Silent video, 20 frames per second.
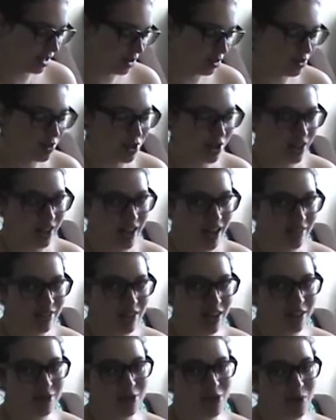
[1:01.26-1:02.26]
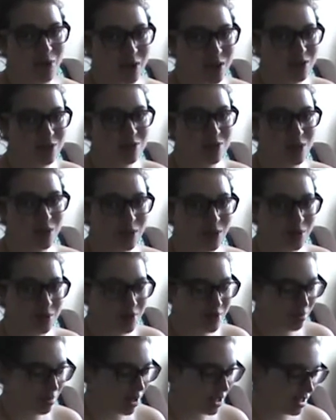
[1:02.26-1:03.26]
Usually I have an FO that's so
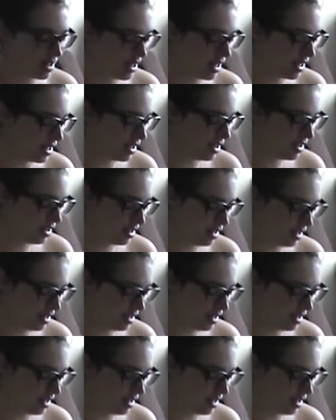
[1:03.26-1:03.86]
close to being done.